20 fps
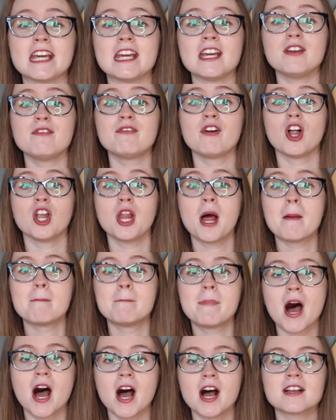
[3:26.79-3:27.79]
evil
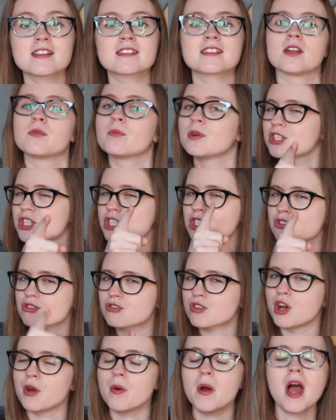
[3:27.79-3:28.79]
person, which is
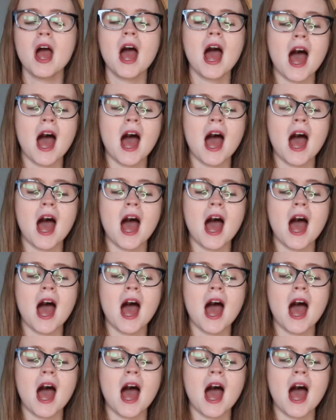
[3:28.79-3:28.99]
true.